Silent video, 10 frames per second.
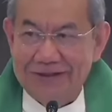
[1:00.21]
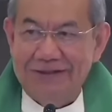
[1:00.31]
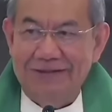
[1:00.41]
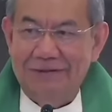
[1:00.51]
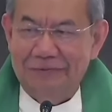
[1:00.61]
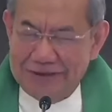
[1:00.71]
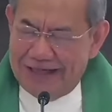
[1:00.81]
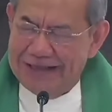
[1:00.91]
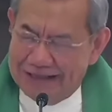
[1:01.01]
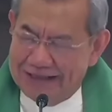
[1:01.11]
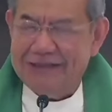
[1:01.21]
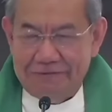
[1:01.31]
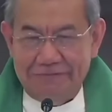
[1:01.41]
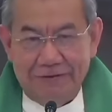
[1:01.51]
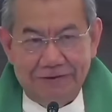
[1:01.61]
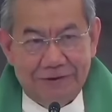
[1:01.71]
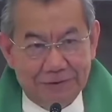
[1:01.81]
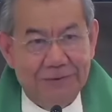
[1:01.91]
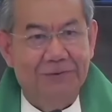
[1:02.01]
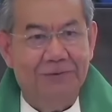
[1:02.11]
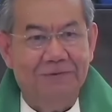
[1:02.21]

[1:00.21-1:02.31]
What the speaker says: nga kayo. What I liked about you.